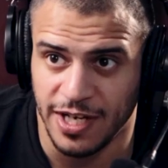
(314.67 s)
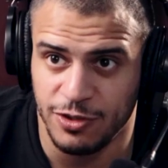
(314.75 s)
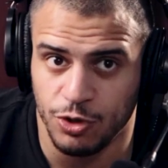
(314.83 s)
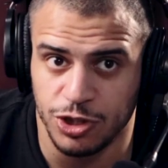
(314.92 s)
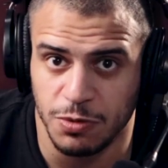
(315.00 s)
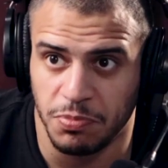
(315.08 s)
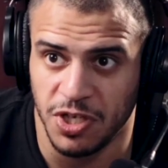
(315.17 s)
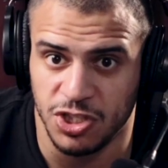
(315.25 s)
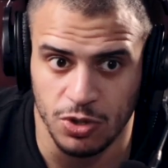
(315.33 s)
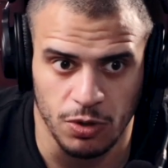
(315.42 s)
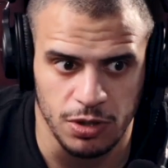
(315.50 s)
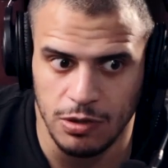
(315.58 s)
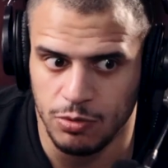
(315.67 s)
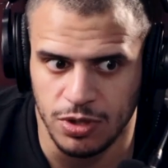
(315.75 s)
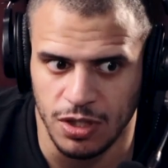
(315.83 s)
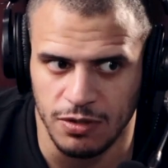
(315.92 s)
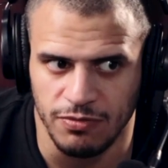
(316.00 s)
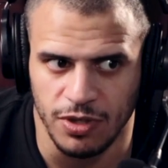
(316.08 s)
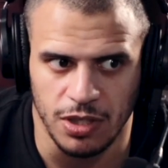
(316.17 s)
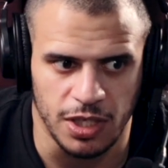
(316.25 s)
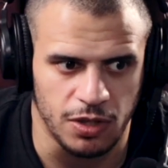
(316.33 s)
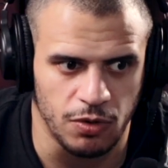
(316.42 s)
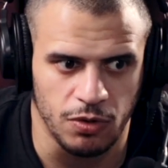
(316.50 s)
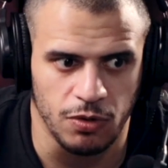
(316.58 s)
don't preach only luta libre,
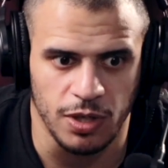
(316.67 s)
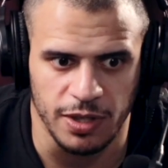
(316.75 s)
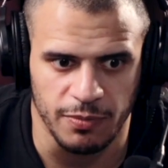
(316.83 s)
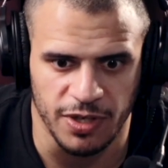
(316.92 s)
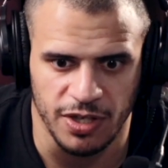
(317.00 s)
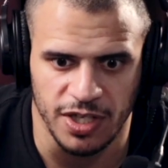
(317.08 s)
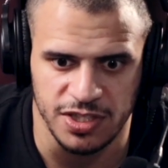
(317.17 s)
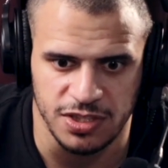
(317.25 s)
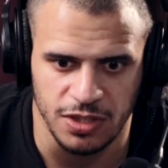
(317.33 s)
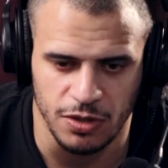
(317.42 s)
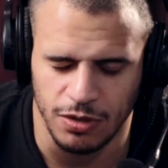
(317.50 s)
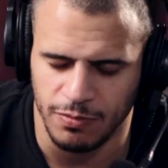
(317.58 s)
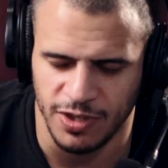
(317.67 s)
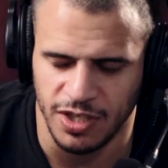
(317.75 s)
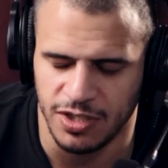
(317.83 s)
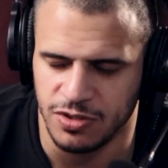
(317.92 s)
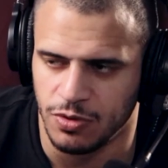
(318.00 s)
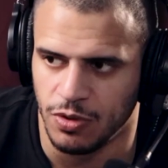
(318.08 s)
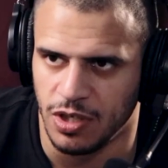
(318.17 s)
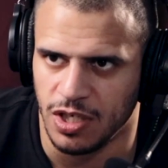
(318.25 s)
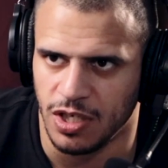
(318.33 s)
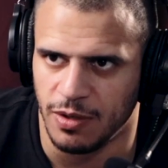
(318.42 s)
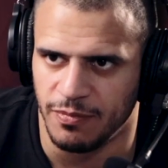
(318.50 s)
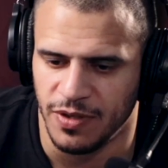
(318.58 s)
like, oh, like all my guys know,
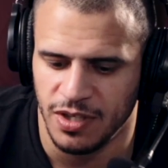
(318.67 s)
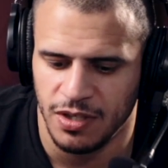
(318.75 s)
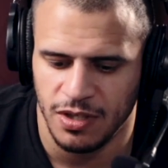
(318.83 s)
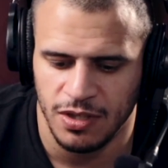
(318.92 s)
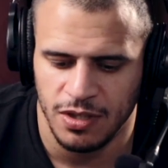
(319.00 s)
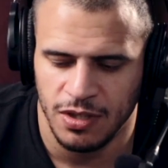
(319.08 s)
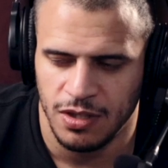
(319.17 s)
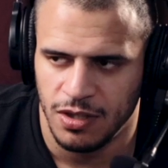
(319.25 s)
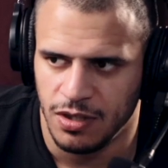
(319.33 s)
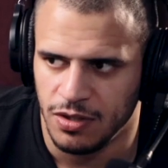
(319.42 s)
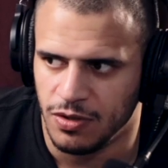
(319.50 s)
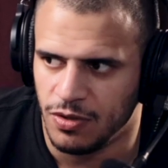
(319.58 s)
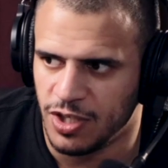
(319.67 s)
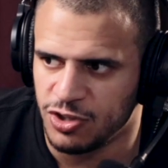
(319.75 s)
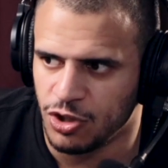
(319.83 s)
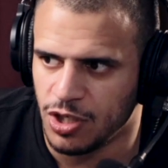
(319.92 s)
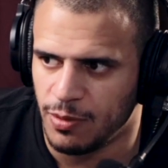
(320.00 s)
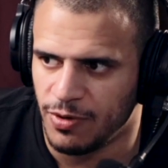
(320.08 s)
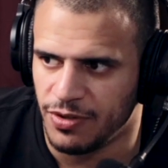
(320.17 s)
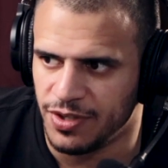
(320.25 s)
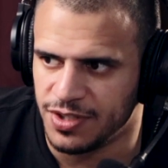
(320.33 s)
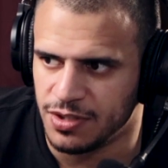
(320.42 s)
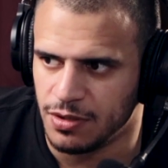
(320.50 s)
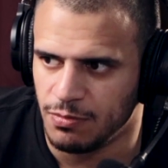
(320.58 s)
like I talk about
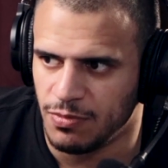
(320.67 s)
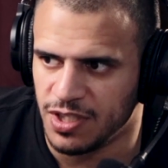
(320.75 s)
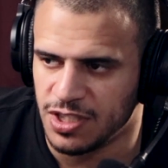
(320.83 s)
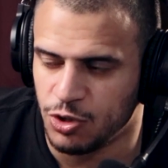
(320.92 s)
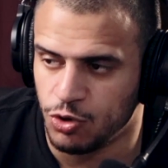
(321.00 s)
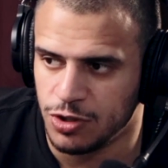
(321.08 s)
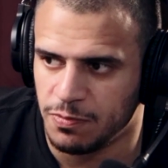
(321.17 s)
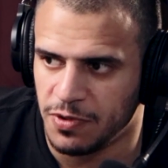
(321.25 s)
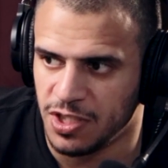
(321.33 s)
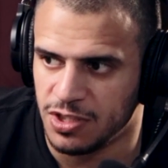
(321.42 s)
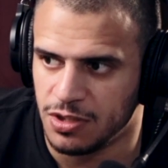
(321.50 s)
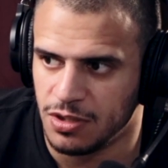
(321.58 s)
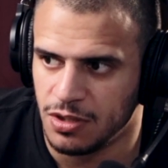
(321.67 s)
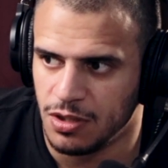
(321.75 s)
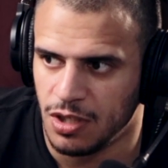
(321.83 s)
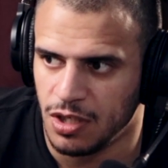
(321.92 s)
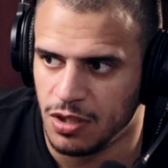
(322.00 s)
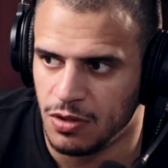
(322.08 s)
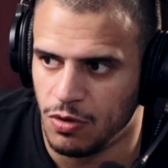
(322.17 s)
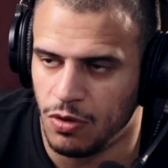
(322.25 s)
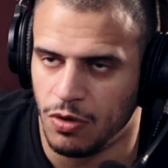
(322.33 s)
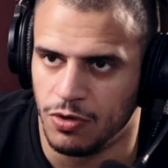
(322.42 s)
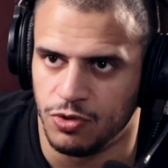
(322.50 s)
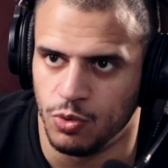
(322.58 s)
this, but I don't preach like,
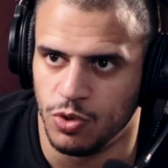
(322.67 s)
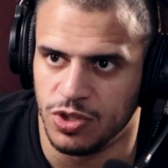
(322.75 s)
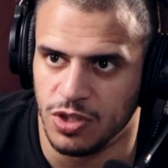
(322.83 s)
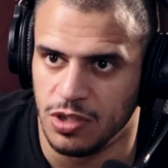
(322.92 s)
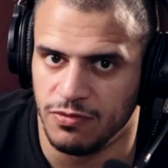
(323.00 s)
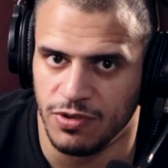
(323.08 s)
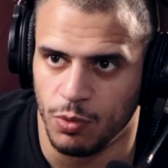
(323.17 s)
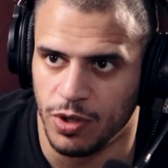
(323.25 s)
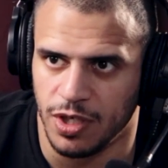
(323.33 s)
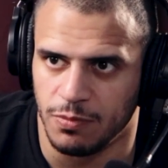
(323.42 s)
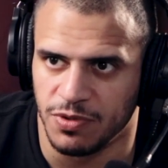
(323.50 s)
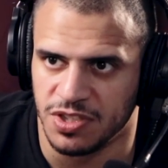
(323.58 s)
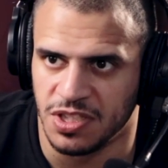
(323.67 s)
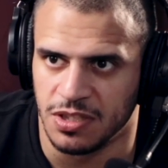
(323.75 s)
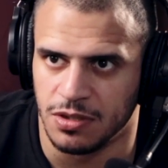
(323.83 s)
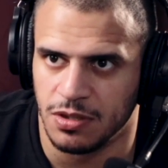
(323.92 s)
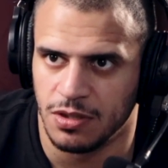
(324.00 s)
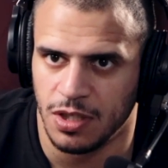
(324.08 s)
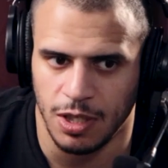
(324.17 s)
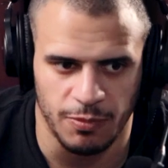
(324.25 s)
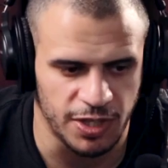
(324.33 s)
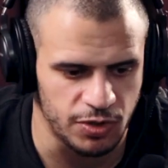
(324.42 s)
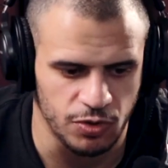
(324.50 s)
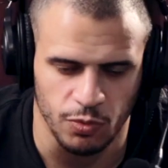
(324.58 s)
oh, do luta libre 100%. I'm
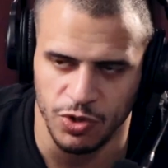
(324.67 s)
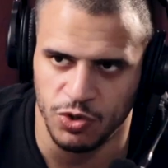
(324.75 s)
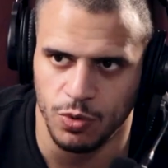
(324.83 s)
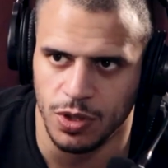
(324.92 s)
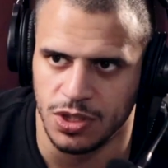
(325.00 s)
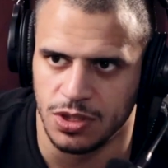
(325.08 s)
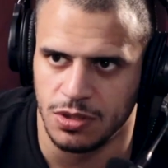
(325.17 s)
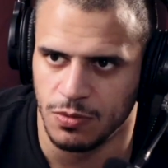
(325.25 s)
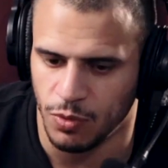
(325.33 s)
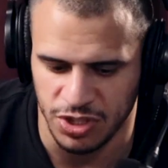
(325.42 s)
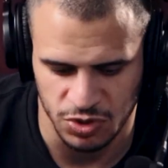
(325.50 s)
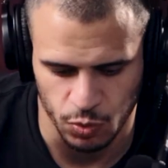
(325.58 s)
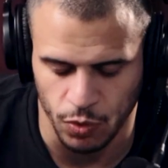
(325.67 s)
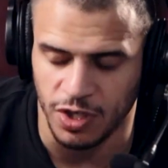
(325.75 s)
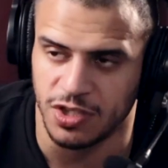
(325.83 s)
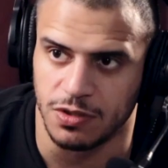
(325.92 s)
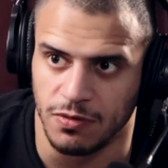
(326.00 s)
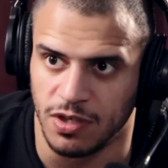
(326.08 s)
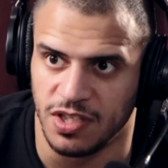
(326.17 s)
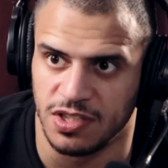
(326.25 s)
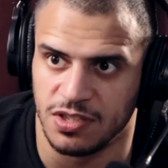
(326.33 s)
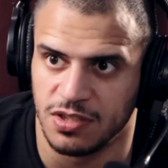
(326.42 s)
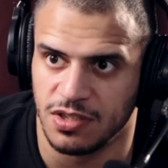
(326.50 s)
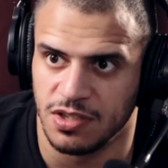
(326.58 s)
like, no, we do what works for
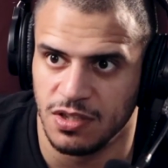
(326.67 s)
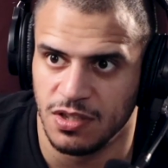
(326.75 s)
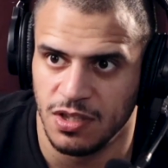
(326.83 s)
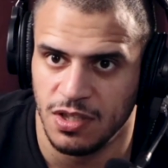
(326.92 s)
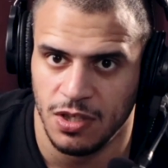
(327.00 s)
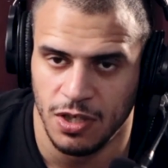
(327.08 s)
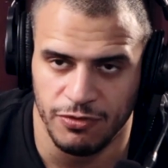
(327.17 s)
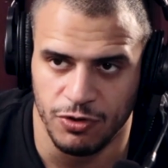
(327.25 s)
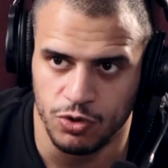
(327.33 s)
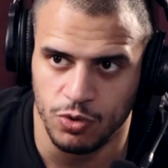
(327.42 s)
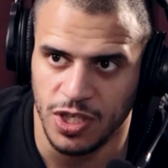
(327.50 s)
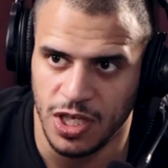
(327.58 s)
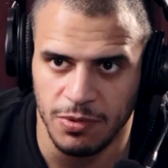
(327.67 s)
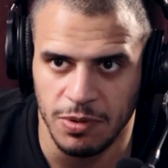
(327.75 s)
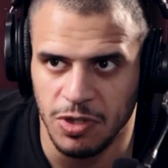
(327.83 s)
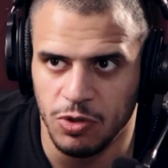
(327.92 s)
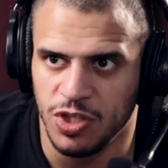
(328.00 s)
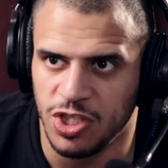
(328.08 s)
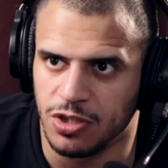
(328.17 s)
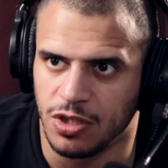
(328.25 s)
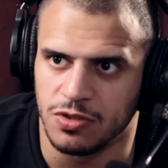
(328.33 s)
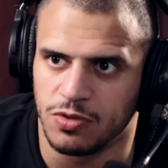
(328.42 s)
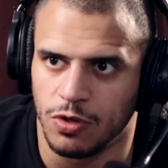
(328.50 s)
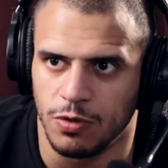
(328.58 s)
us. If you're doing MMA, you need
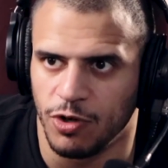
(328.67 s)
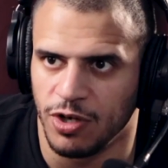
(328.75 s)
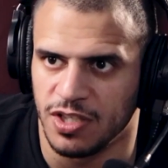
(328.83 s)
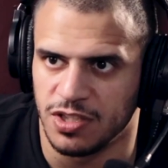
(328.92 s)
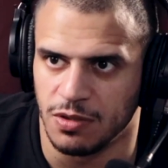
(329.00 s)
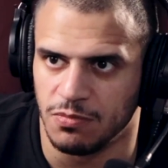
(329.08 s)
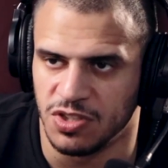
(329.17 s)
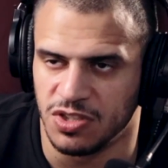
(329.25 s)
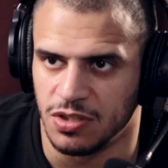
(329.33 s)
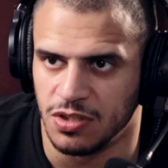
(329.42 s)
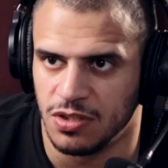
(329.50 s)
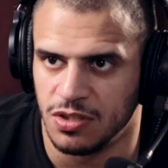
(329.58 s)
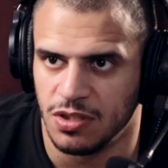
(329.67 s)
control more than submission.